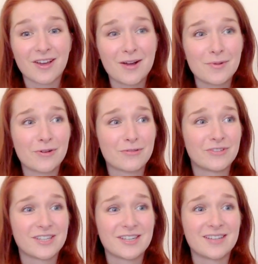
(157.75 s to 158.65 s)
I'm off
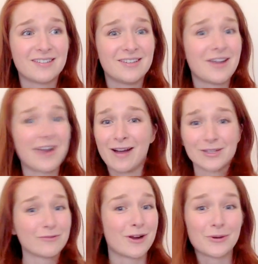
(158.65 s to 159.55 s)
to learn how
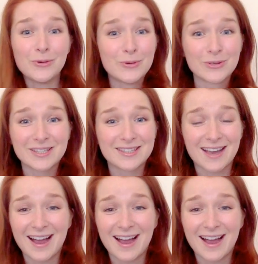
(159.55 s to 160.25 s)
to ride a horse,